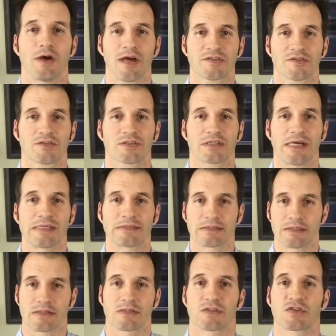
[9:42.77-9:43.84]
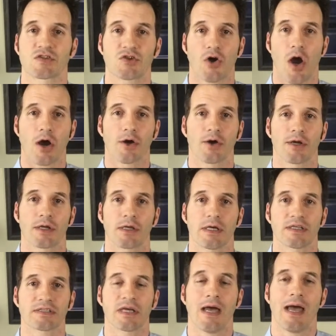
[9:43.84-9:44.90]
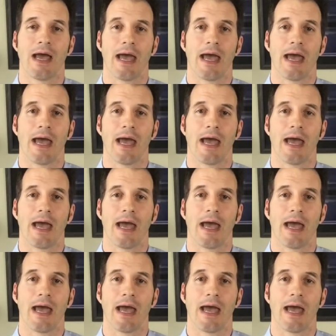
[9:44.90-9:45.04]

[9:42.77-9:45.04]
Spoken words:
exercise this, the stronger it gets.